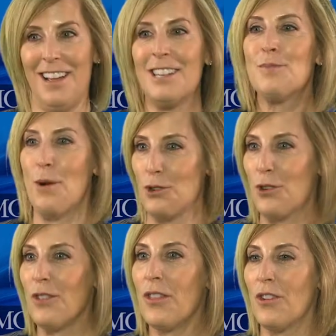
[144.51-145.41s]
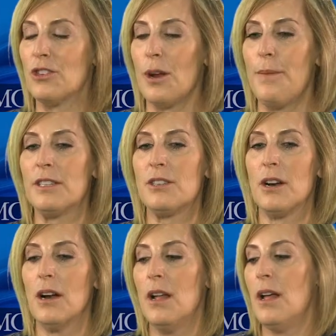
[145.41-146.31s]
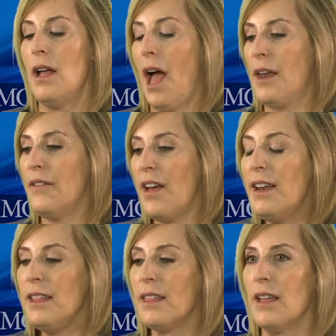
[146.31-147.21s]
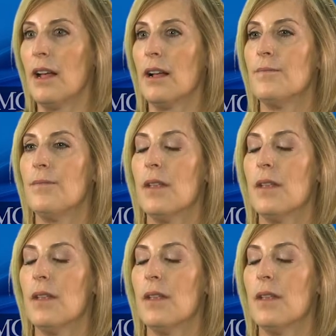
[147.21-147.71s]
exposure in the third trimester. And if anything,